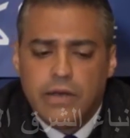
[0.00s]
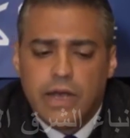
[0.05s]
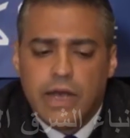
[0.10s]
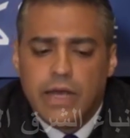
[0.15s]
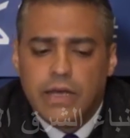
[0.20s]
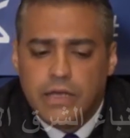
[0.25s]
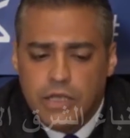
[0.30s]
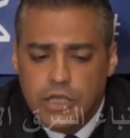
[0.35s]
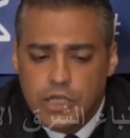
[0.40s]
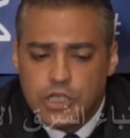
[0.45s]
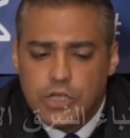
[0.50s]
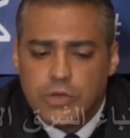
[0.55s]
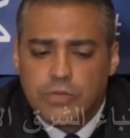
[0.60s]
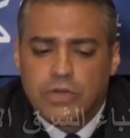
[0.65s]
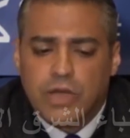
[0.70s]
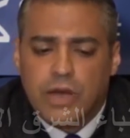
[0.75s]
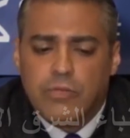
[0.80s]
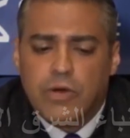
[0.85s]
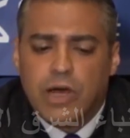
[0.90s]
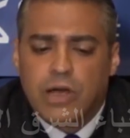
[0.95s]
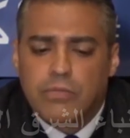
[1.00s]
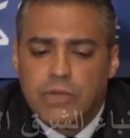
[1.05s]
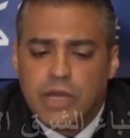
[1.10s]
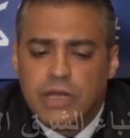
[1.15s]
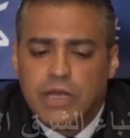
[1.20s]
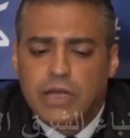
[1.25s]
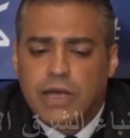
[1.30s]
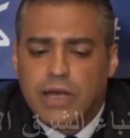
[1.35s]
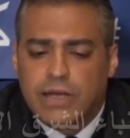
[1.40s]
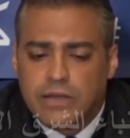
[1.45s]
and Egypt, among
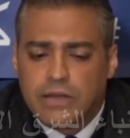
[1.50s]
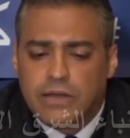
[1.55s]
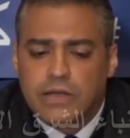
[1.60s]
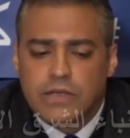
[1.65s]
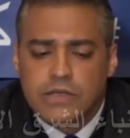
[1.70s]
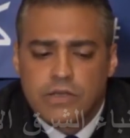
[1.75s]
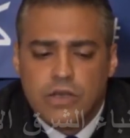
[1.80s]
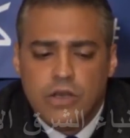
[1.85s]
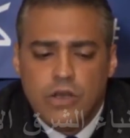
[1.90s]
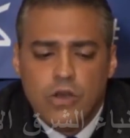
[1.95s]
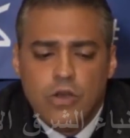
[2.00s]
many Qataris